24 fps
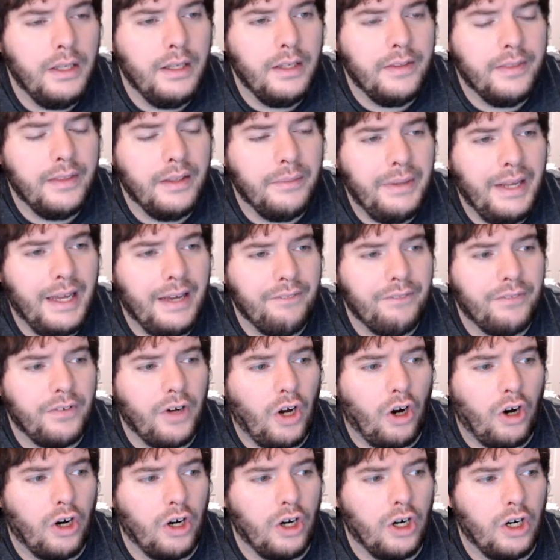we have
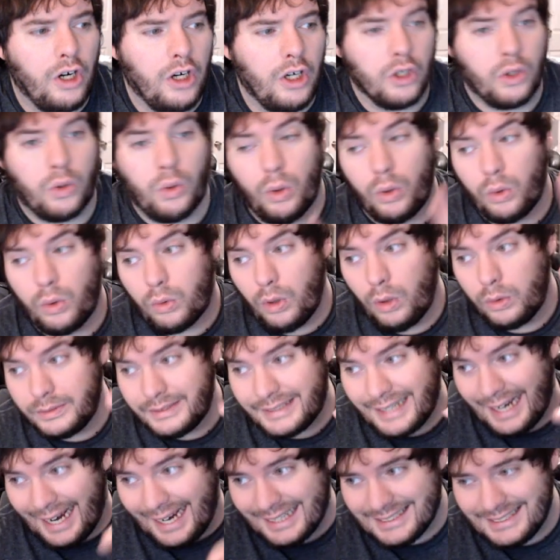our quote-unquote
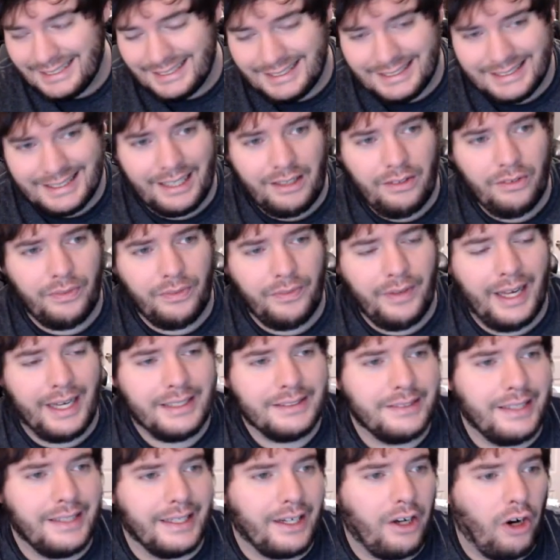taxes style
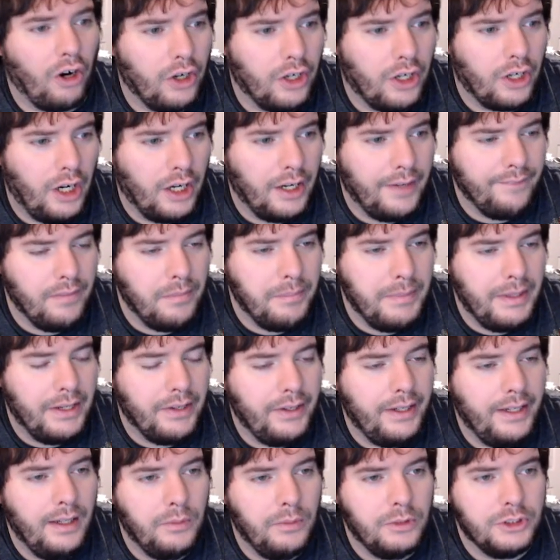effects like Archon of
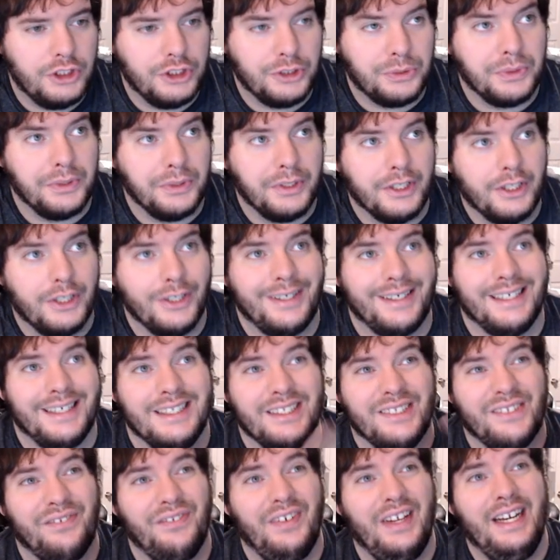Emeria, which is really good
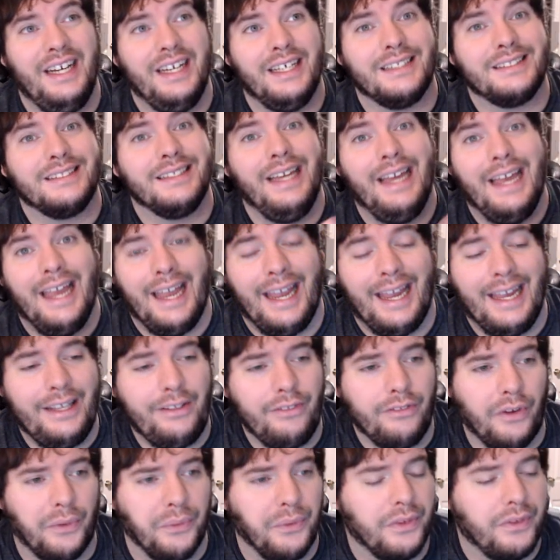against Phoenix and
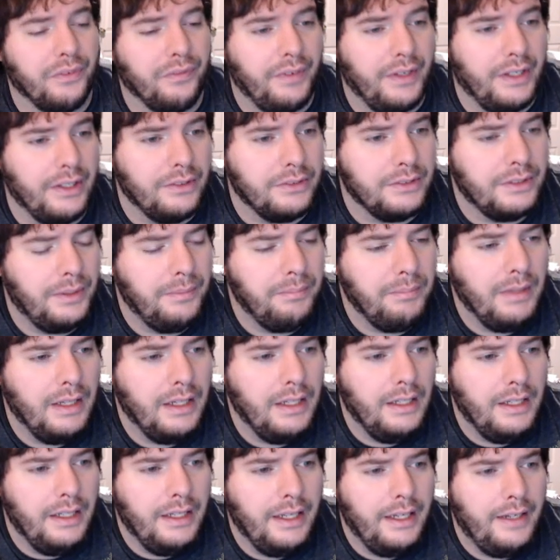Lotus Field.
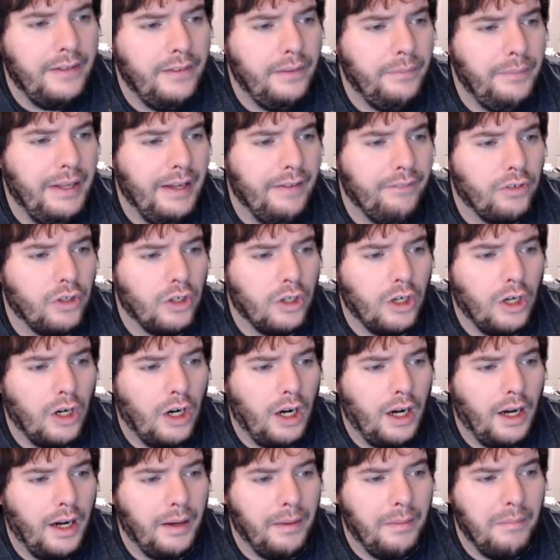And then we have
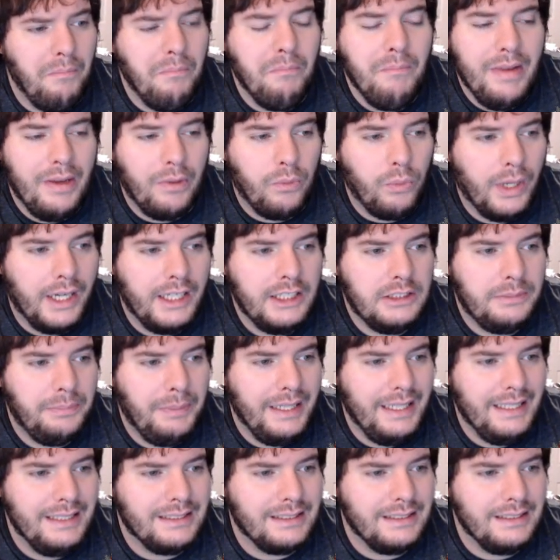our mid-range
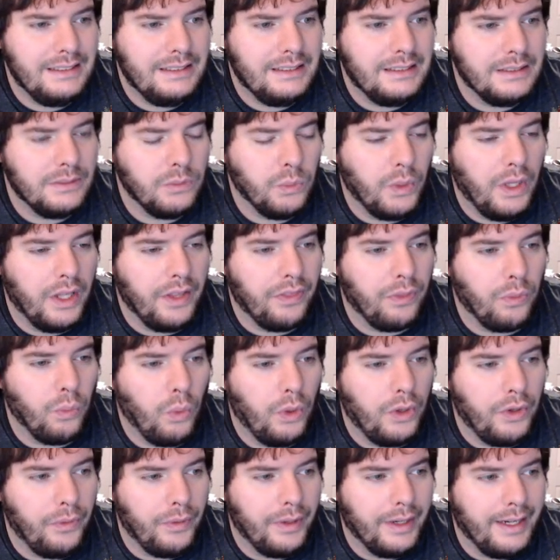pieces with
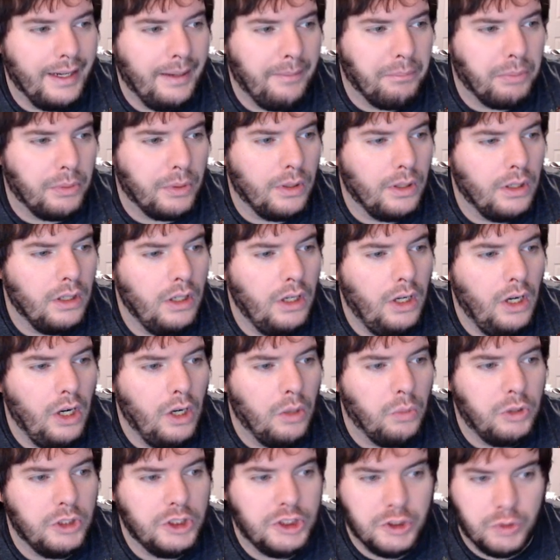Wandering Emperor,
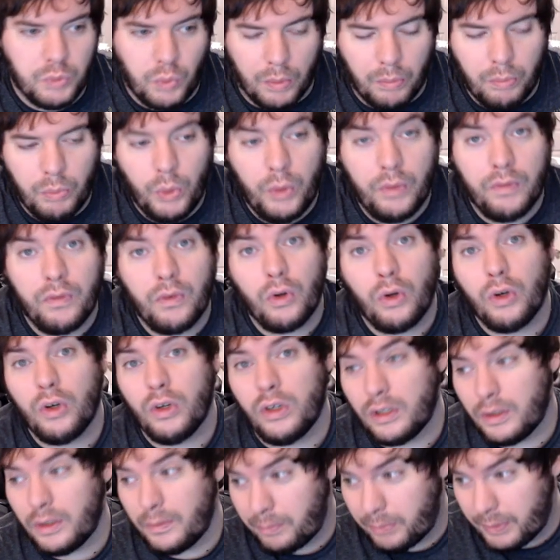which is removal,
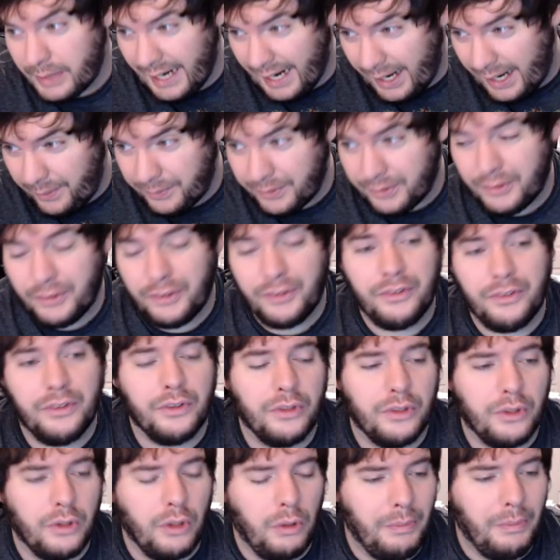counters,
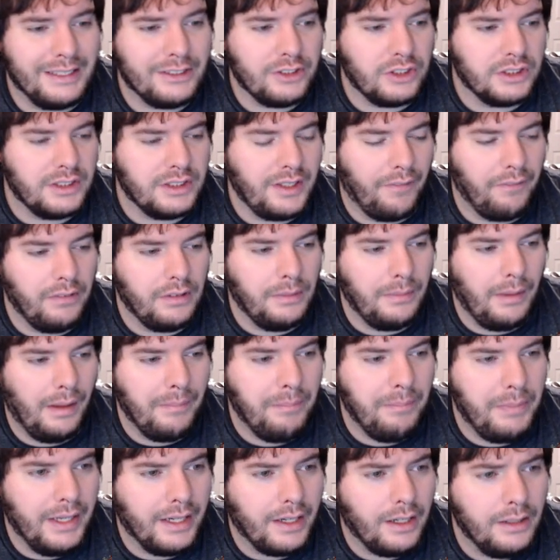so it makes your stuff a little
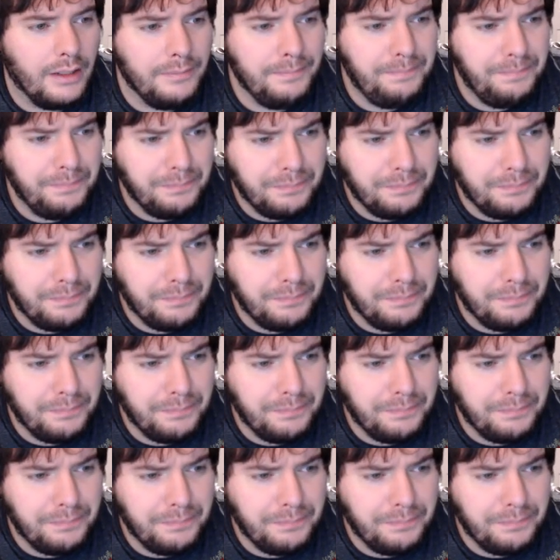bit bigger.